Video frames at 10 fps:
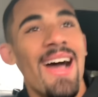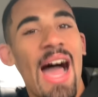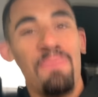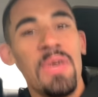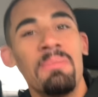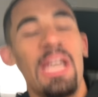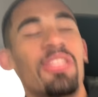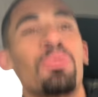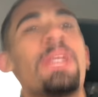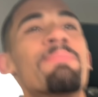I filmed
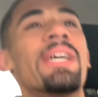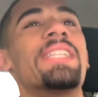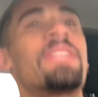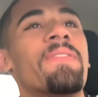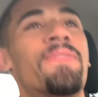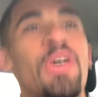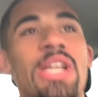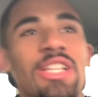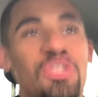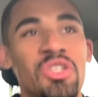like 3 minutes of
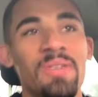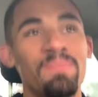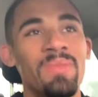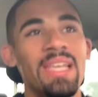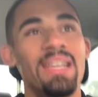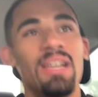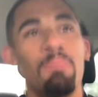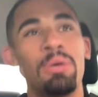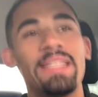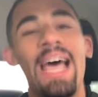footage.
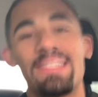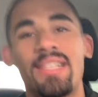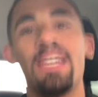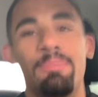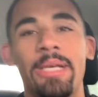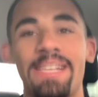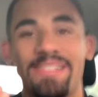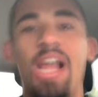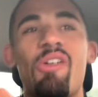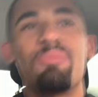But that's good
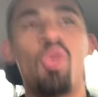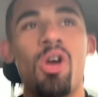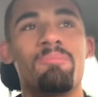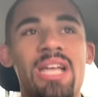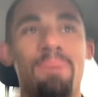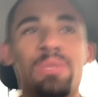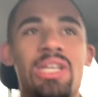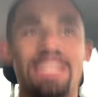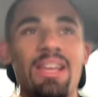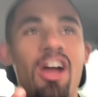because now I'm warmed up. You
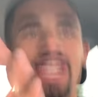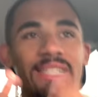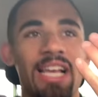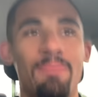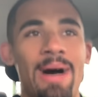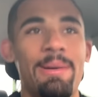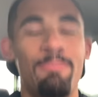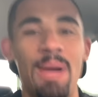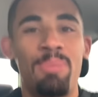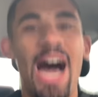can already tell
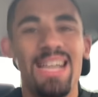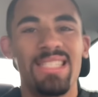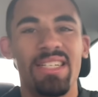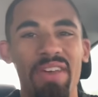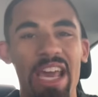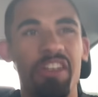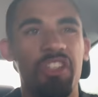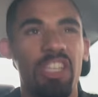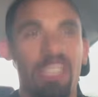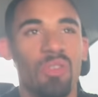my positive
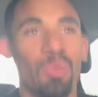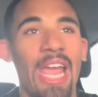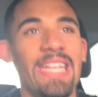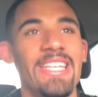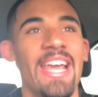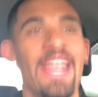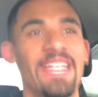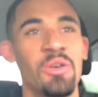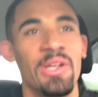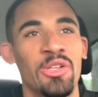energy is
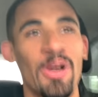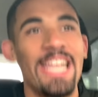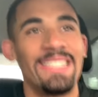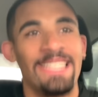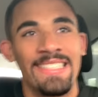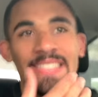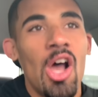radiating with greatness.